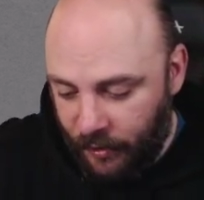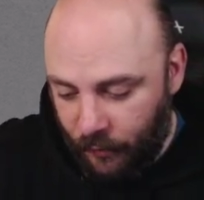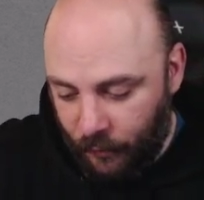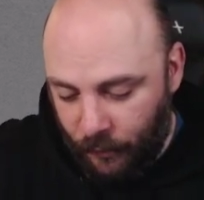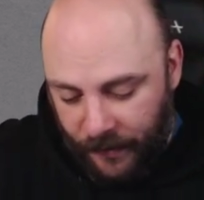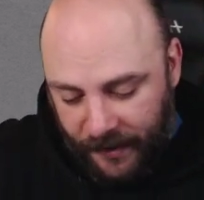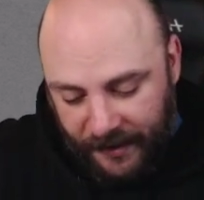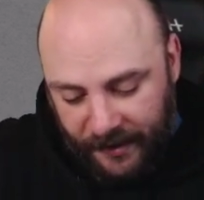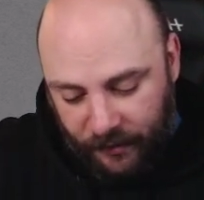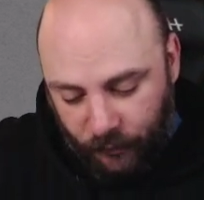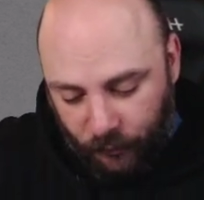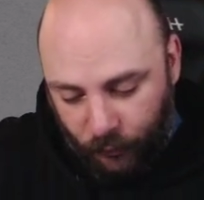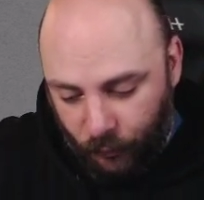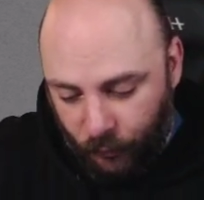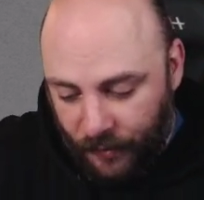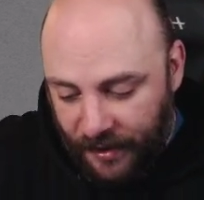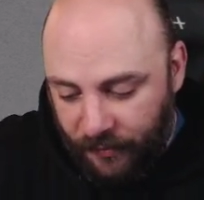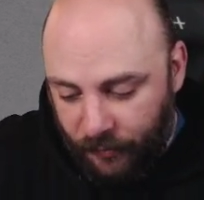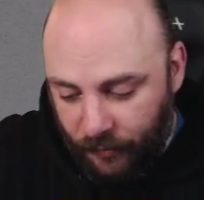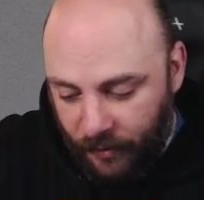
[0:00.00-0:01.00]
we can
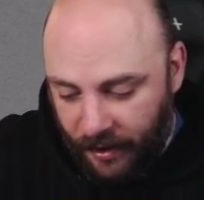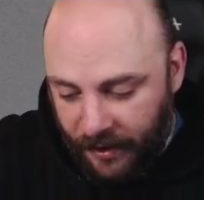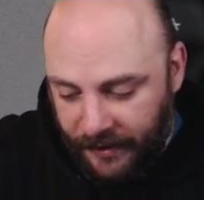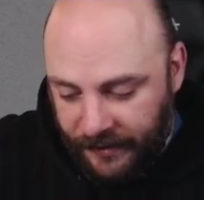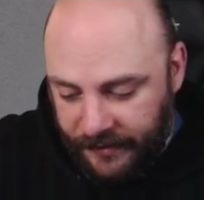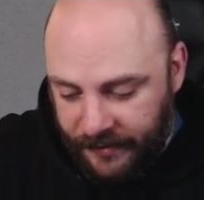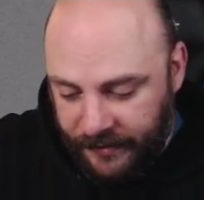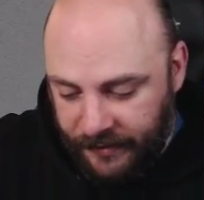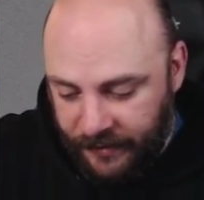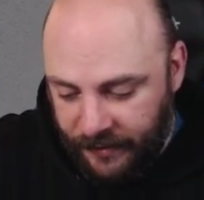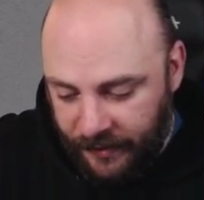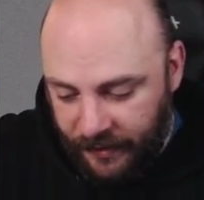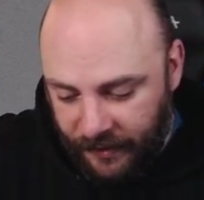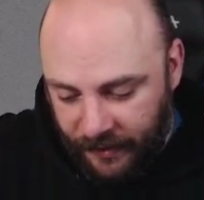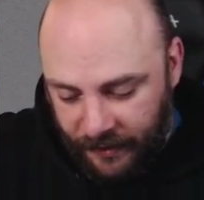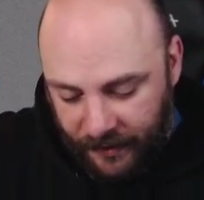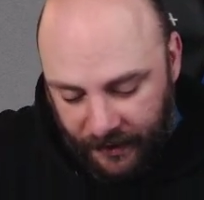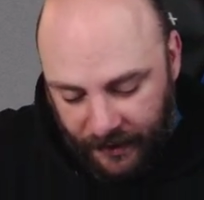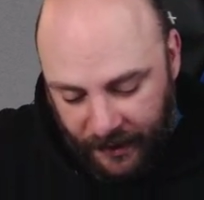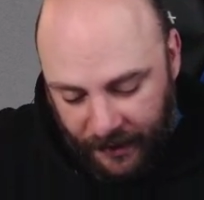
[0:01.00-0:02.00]
rewrite
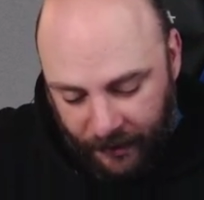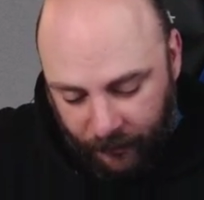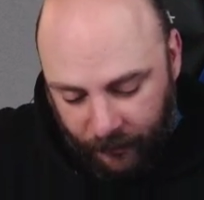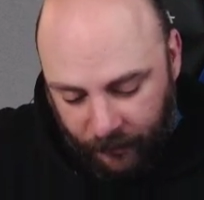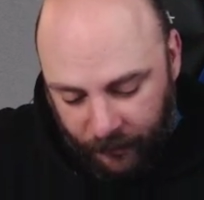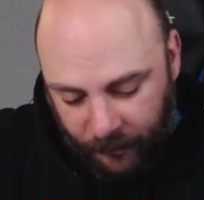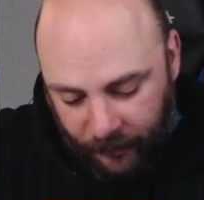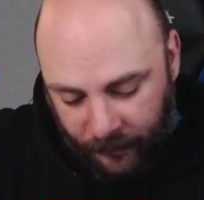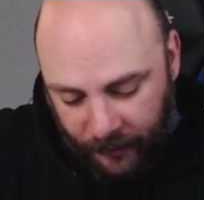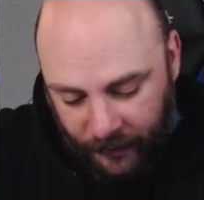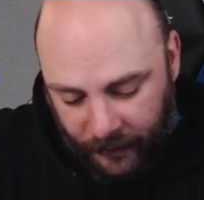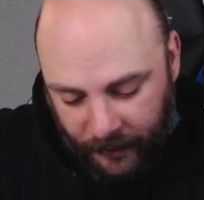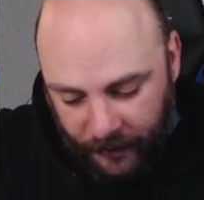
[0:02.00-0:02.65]
our